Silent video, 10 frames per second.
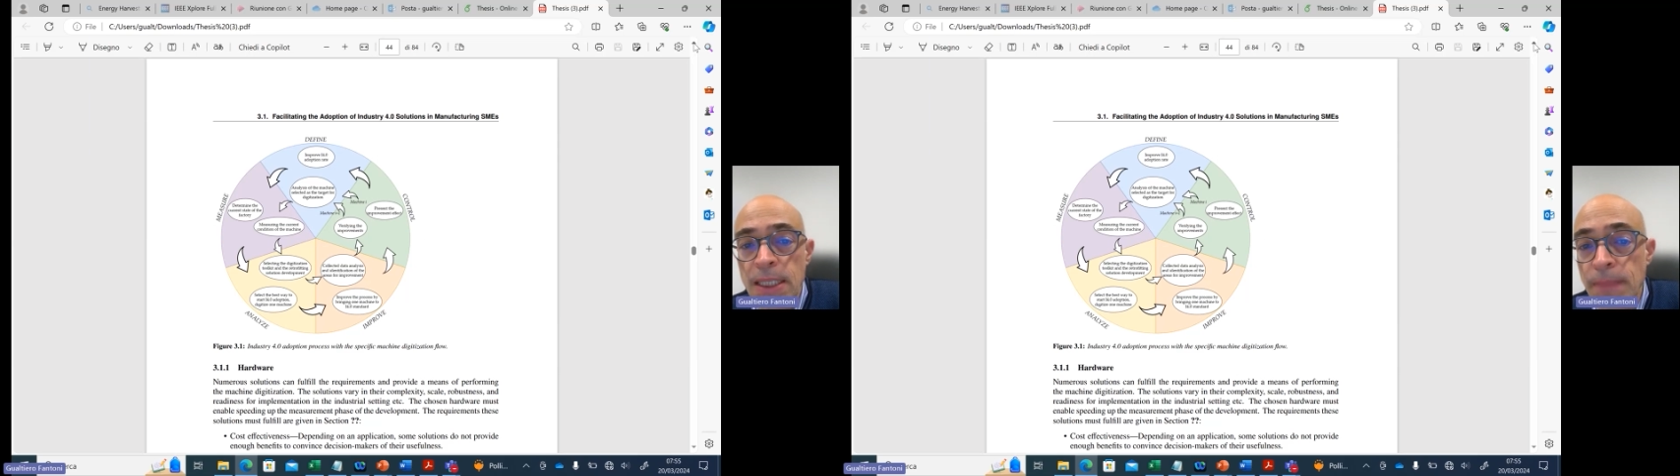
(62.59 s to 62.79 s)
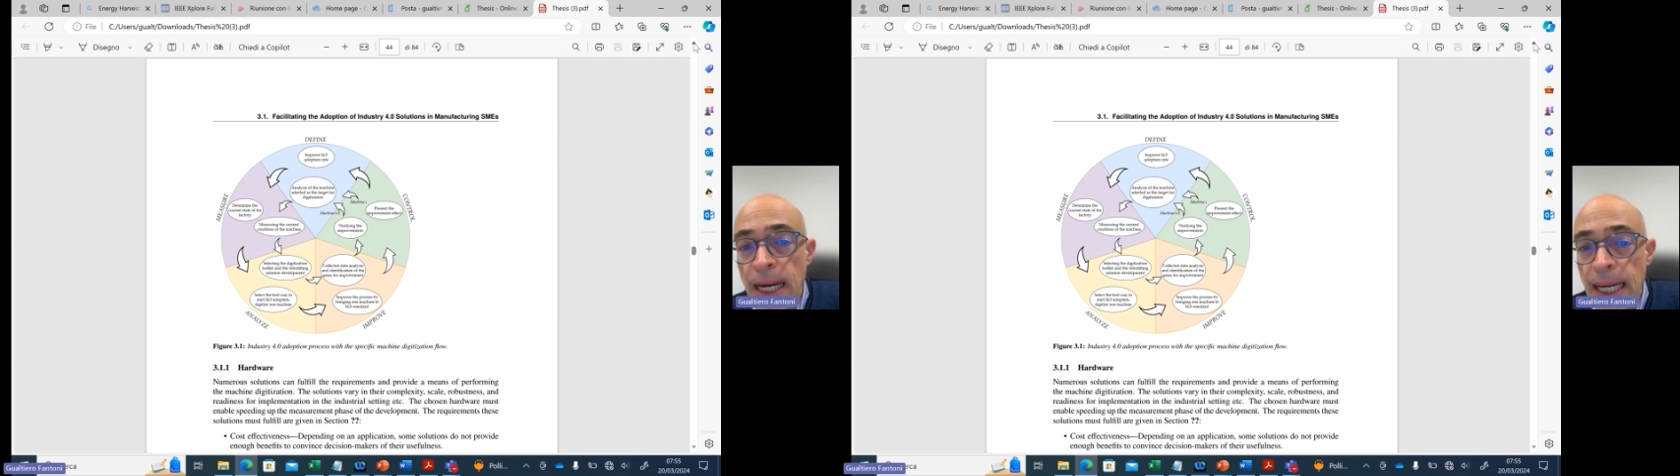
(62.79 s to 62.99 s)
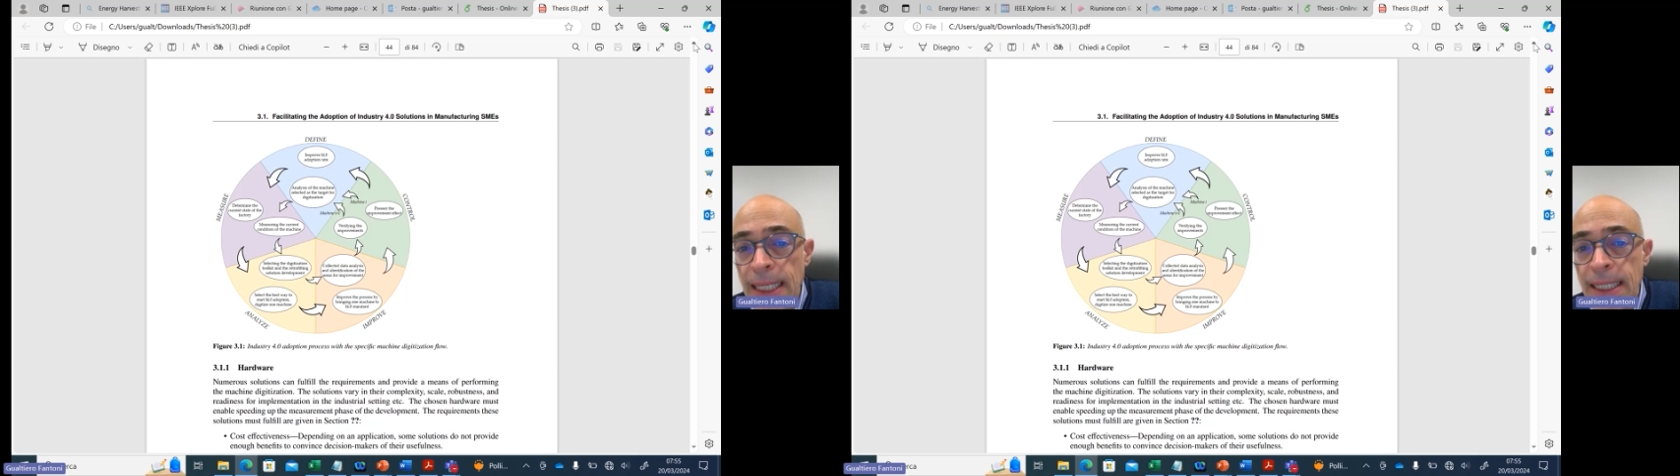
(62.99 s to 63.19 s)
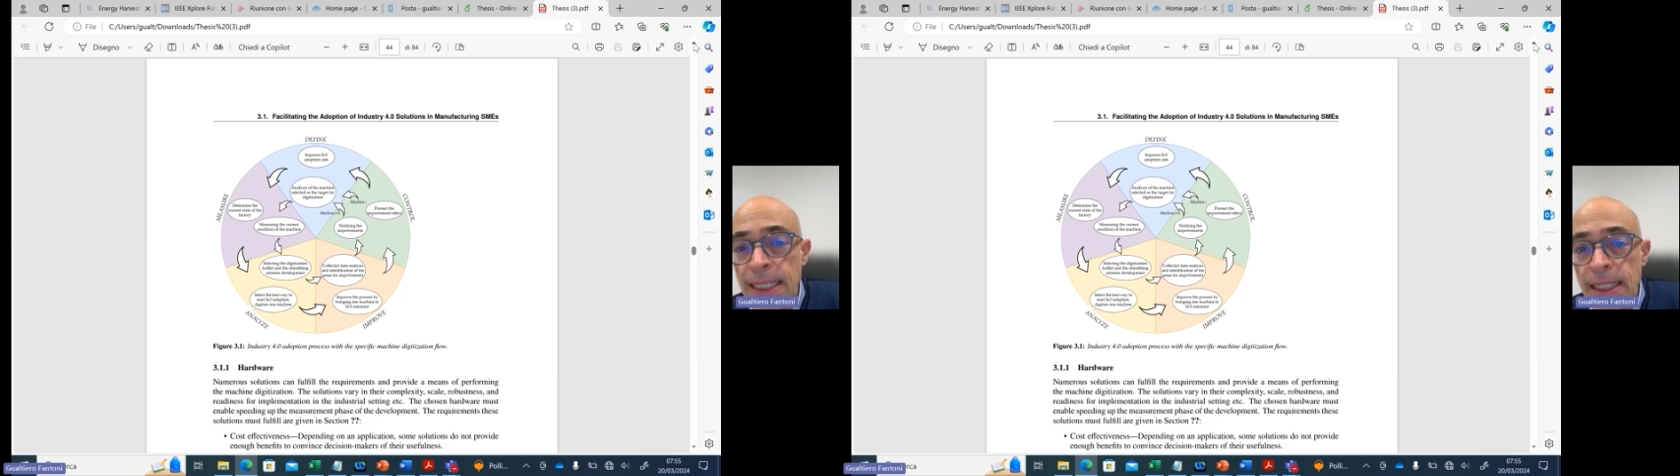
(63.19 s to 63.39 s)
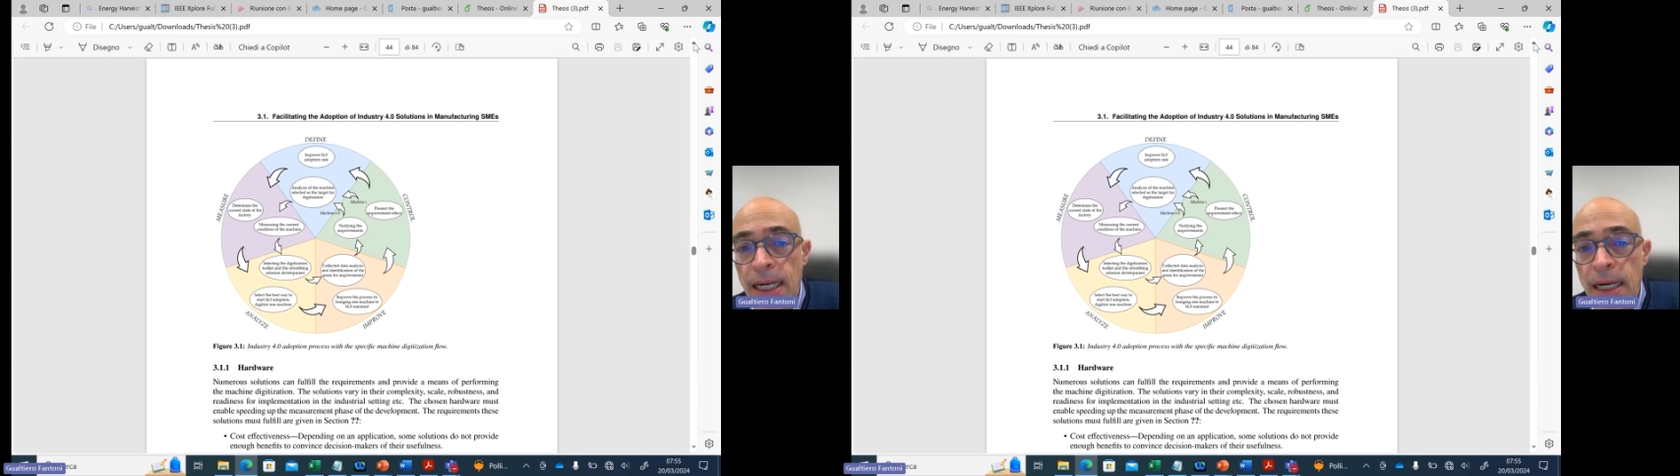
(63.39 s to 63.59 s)
mic
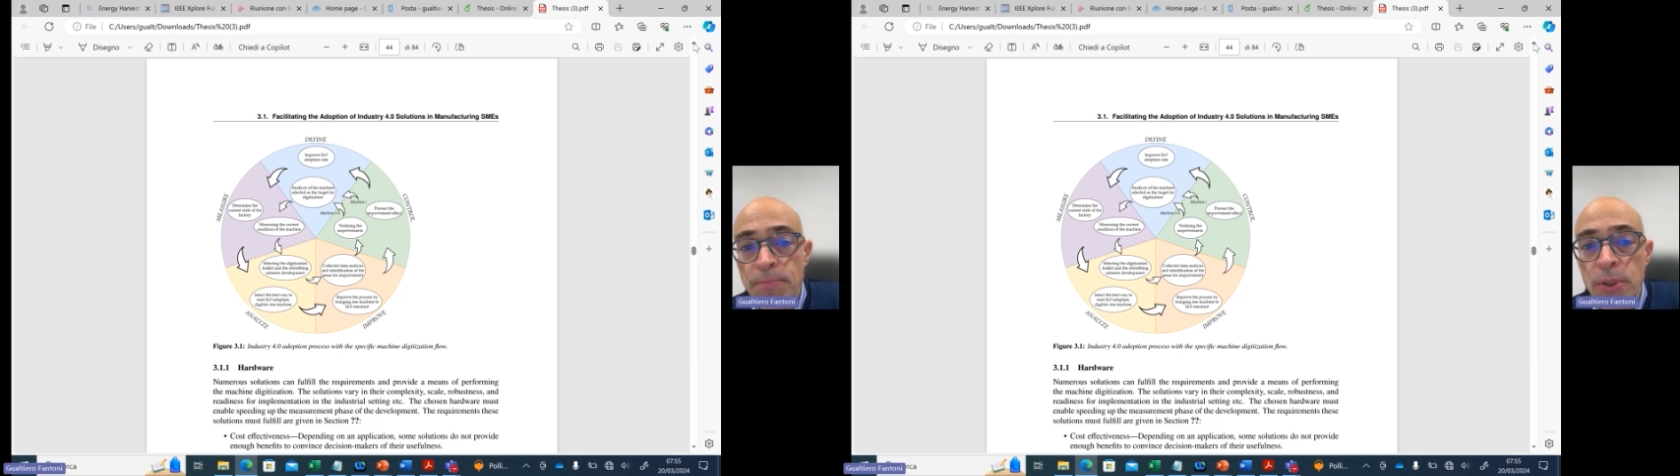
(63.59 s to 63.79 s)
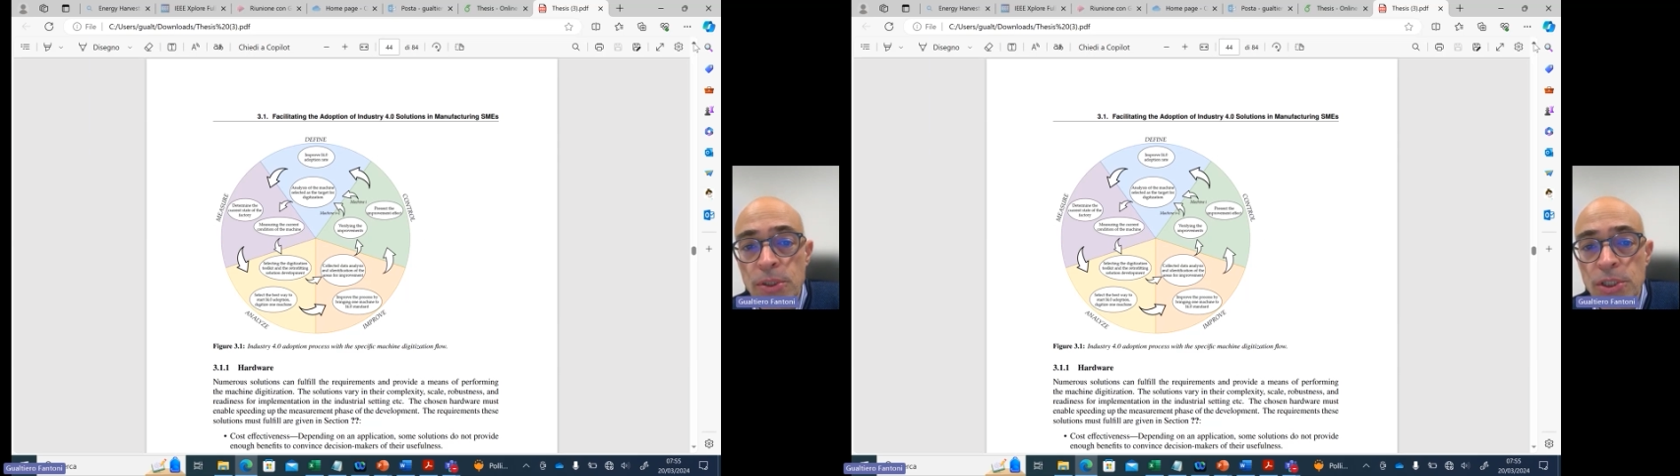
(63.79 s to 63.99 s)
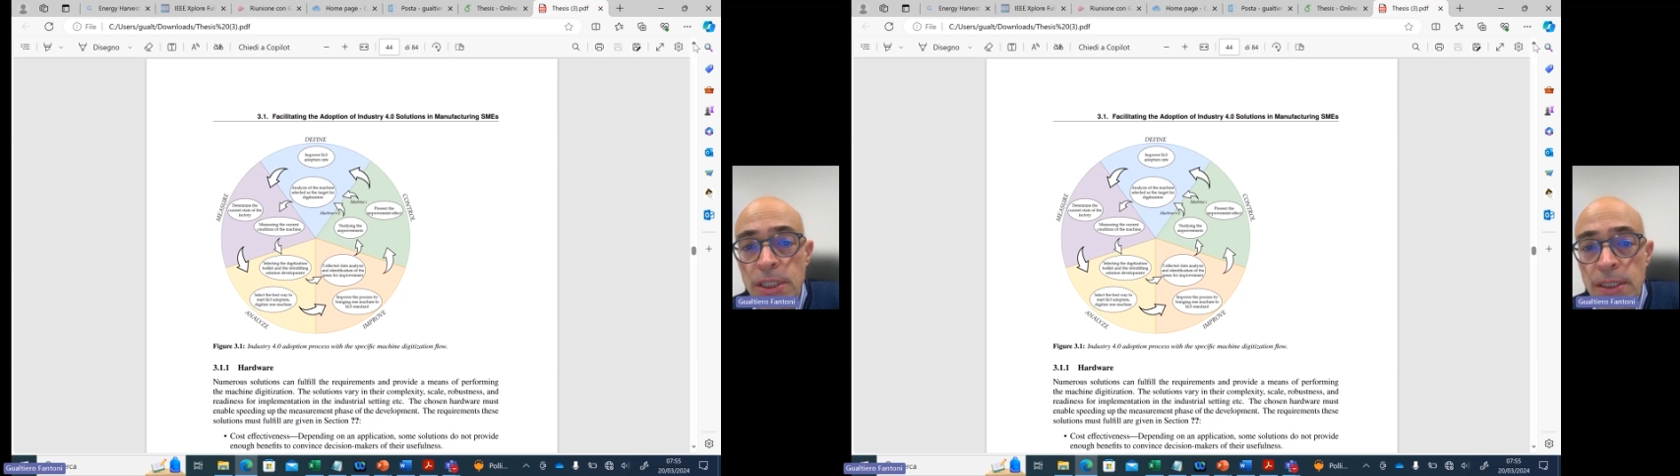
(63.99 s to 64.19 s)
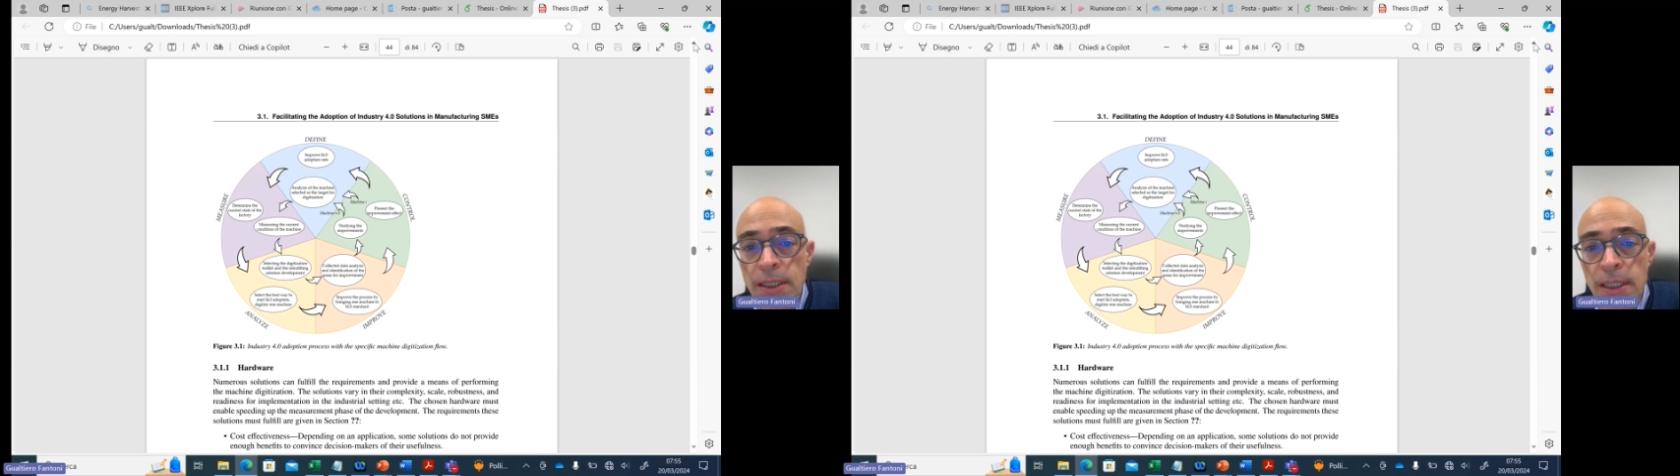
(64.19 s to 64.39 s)
approach.